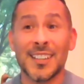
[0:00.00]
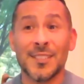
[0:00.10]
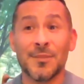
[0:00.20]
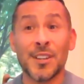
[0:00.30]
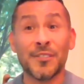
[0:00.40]

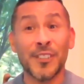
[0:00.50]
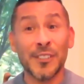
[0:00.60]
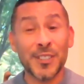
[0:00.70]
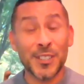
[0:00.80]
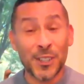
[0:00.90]
Well, a
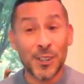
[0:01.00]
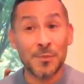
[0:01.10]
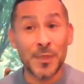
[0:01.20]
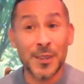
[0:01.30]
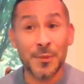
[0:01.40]

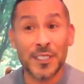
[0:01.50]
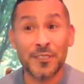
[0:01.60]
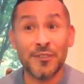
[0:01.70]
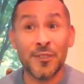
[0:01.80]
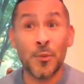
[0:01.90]
15-year-old me was
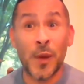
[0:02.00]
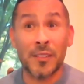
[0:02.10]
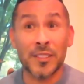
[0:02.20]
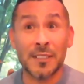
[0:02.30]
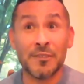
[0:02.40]

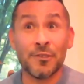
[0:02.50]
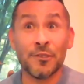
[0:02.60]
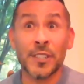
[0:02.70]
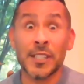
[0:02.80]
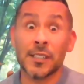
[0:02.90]
wound up
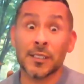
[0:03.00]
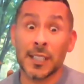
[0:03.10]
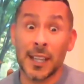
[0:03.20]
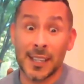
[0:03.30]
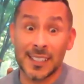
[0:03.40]
real
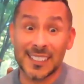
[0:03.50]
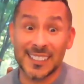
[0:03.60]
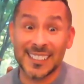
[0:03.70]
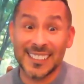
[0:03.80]
tight.